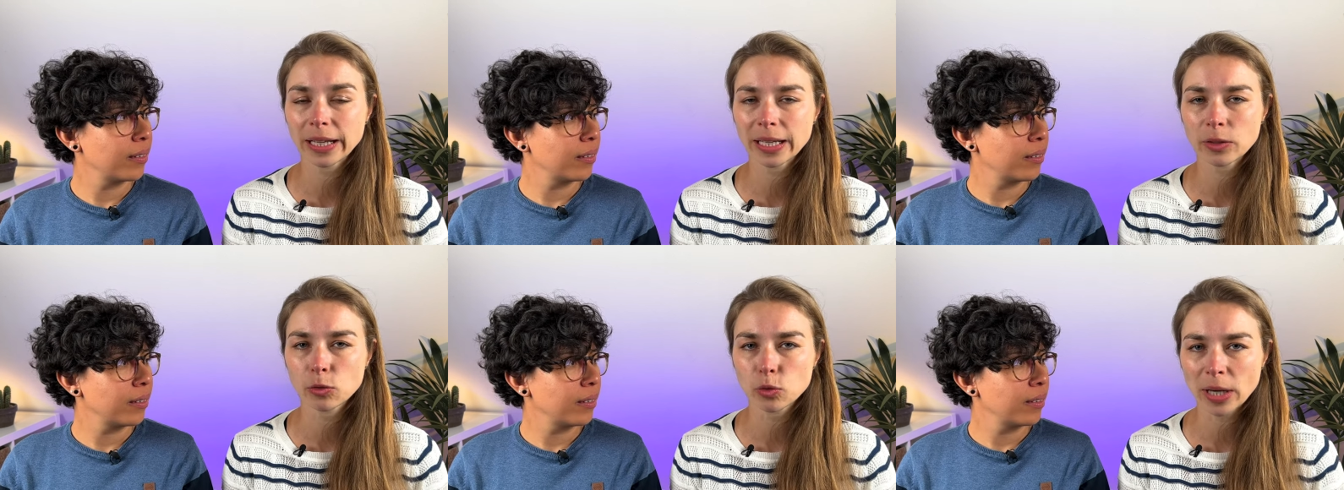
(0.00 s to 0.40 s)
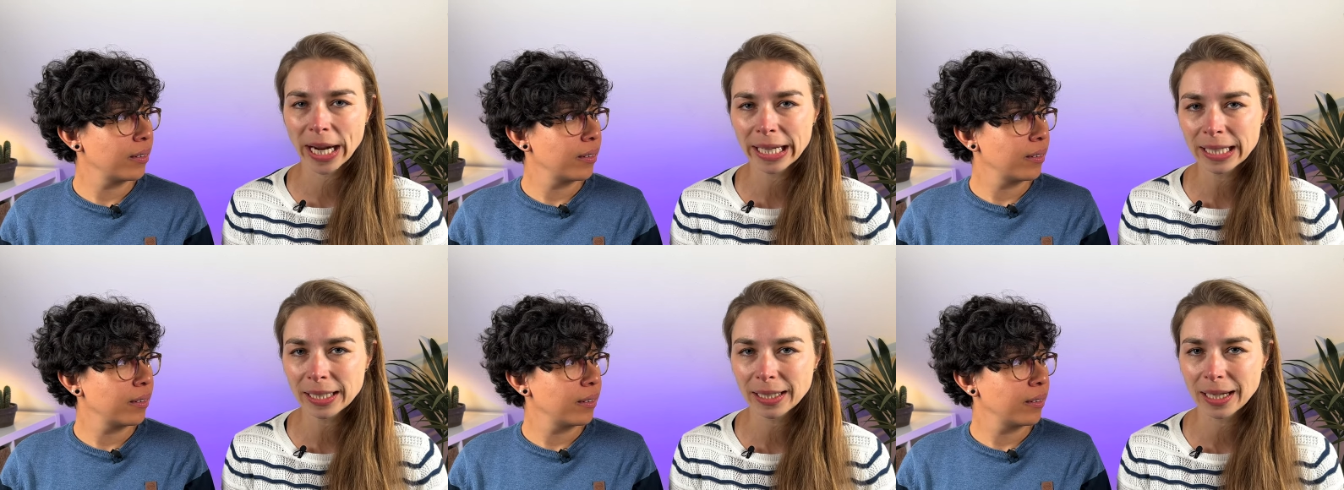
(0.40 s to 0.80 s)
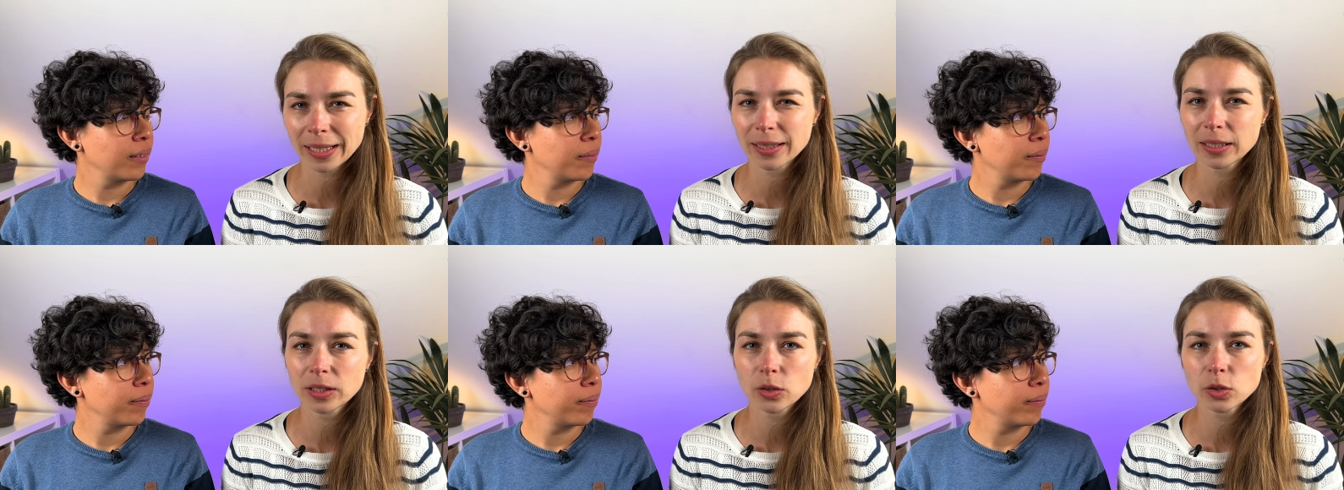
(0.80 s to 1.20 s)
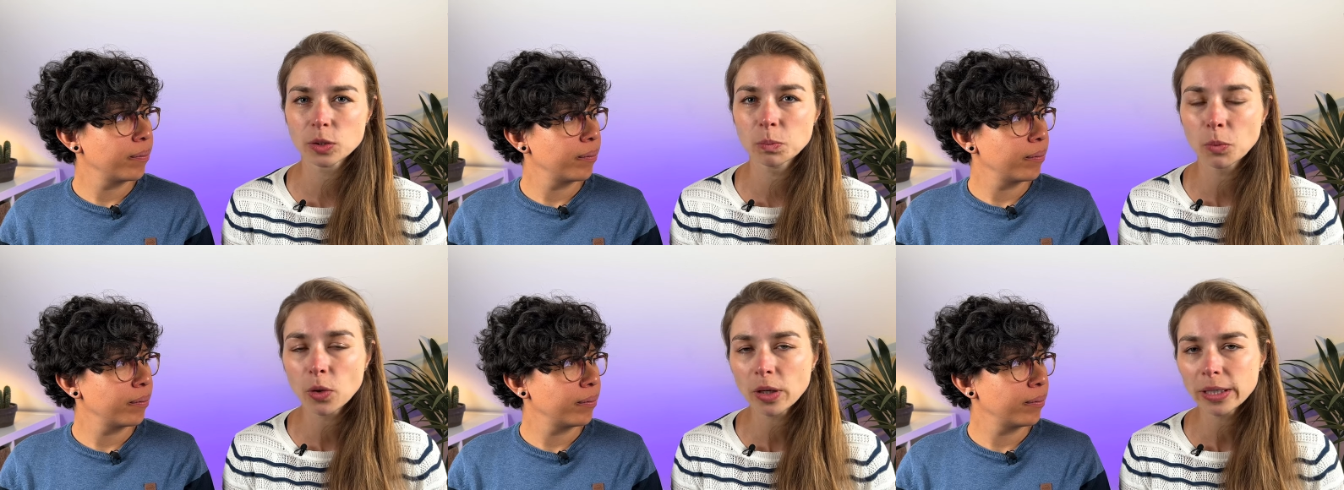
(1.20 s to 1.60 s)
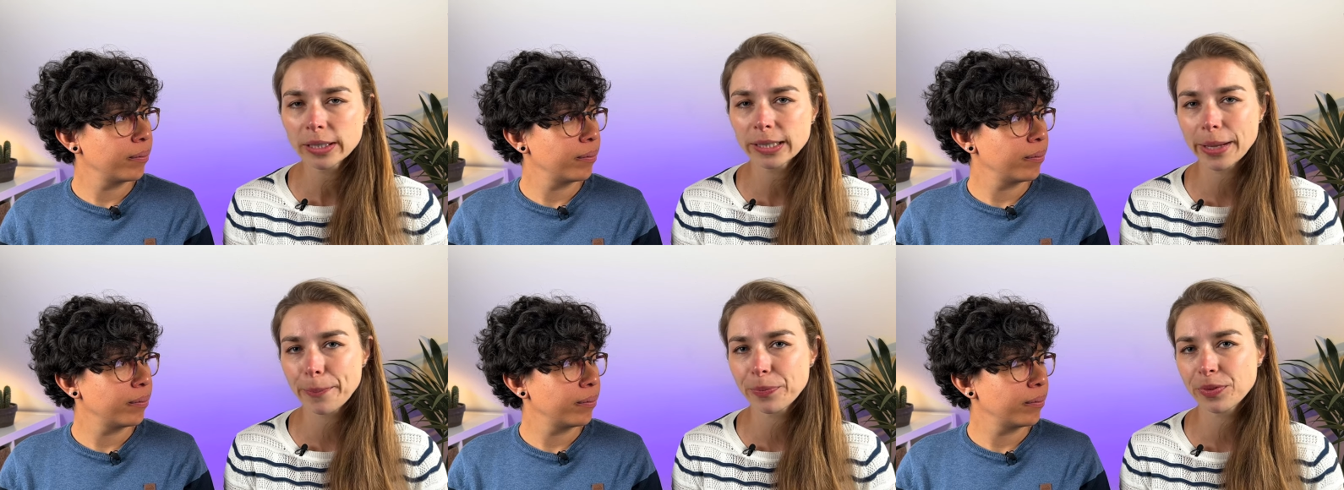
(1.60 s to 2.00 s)
Speaker 1: a writing guide that goes more
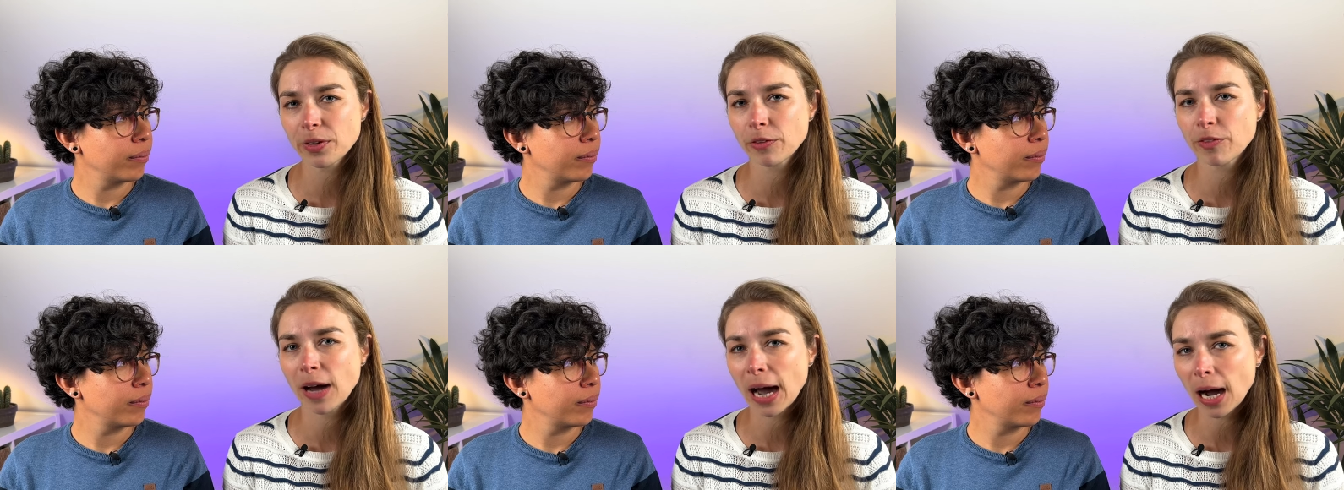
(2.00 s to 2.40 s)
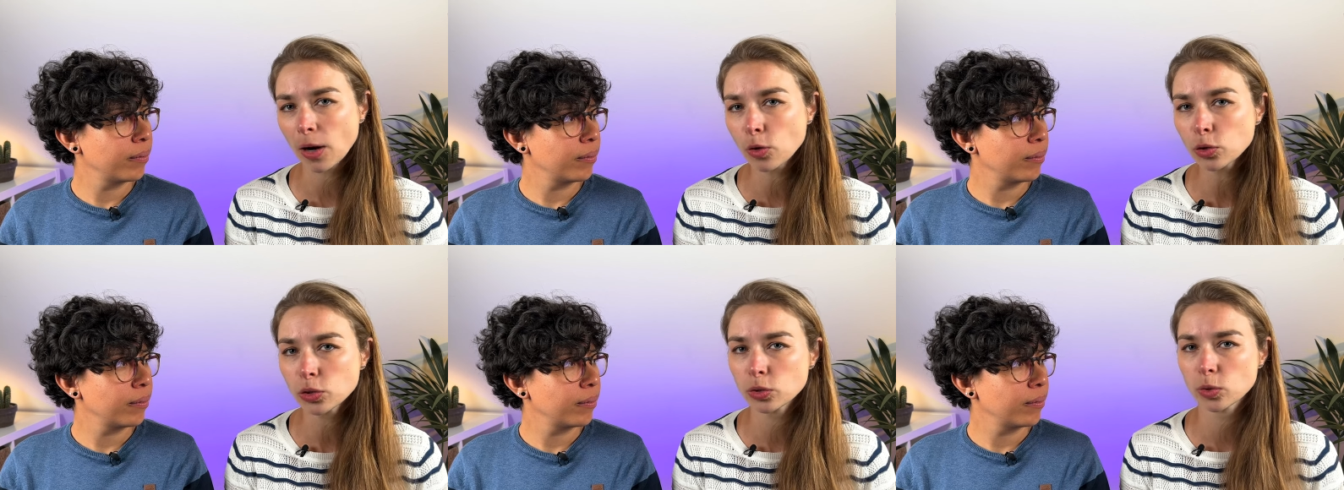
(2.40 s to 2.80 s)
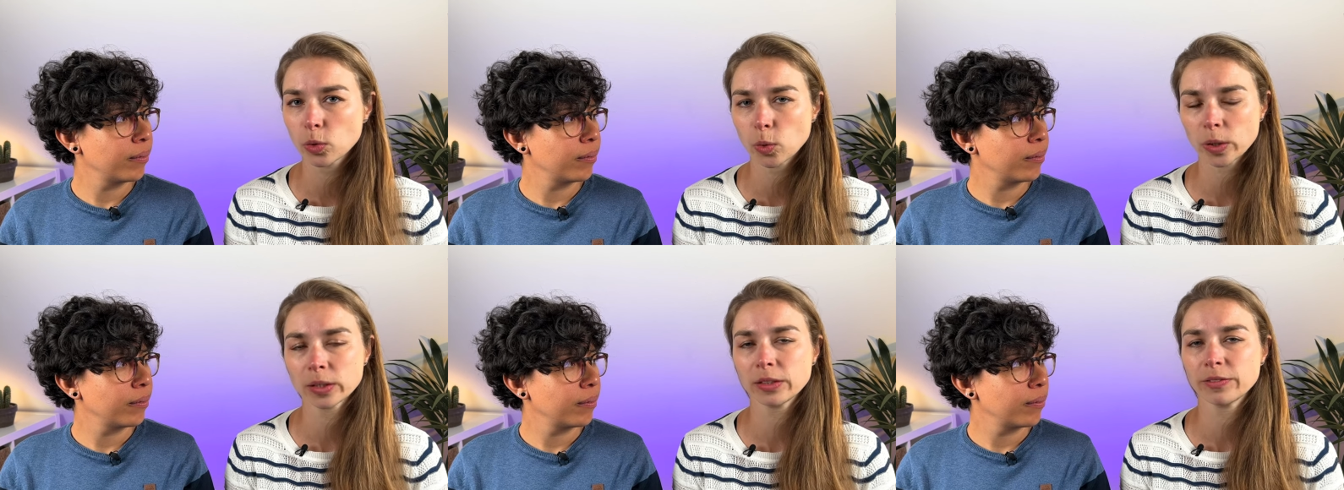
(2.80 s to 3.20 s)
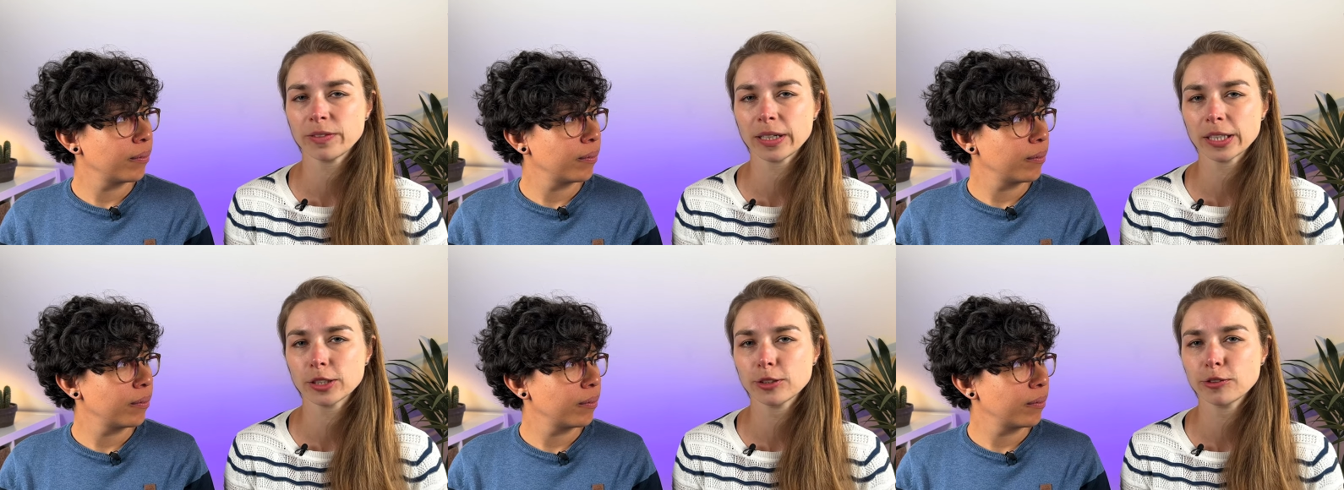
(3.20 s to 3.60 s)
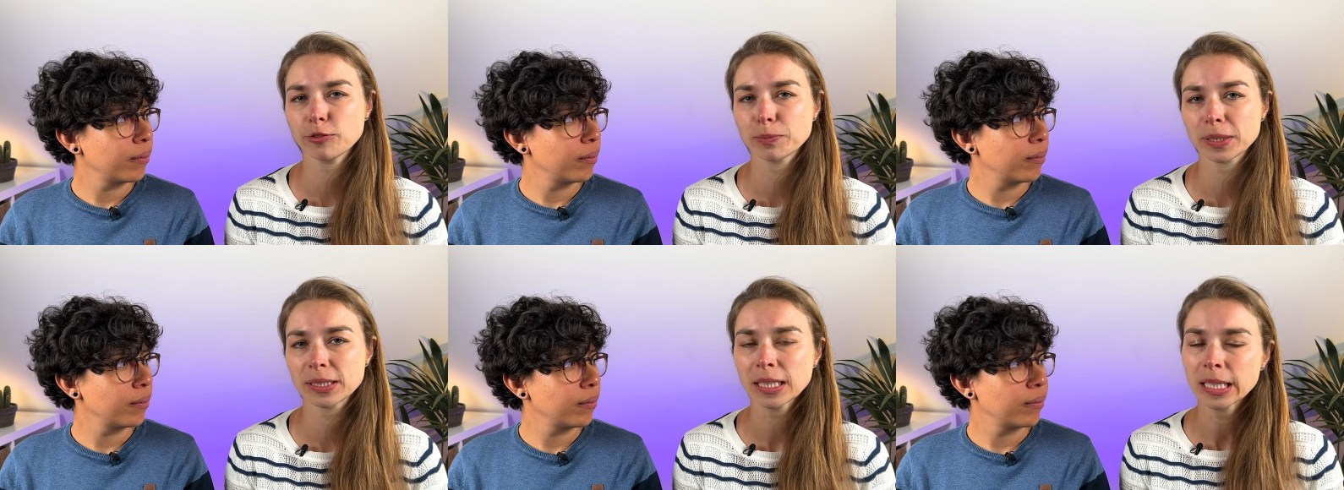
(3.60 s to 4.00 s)
in depth of how to quantify
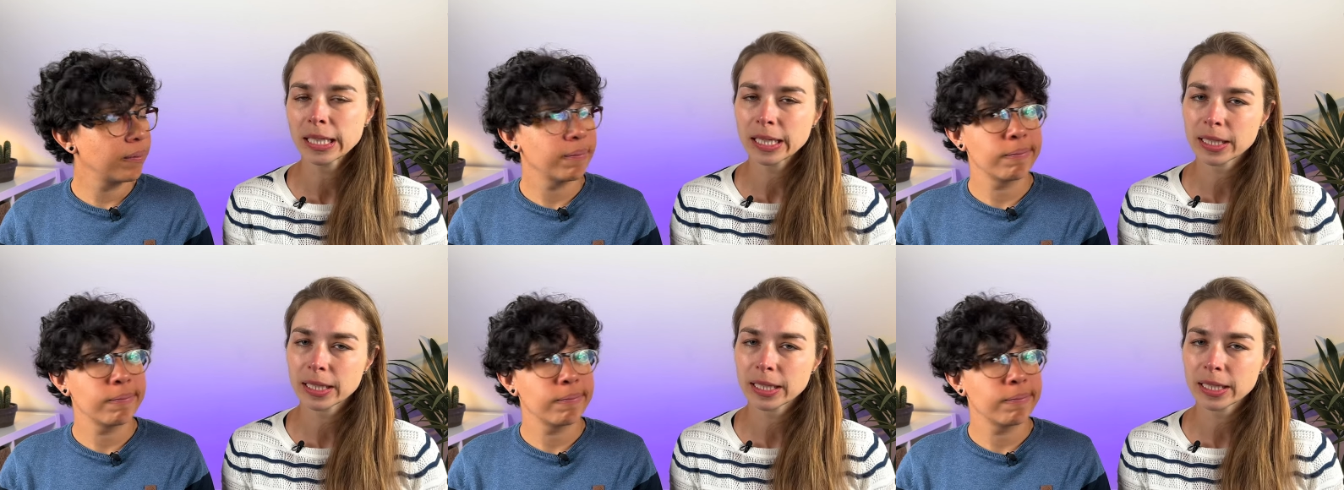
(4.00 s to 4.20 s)
achievements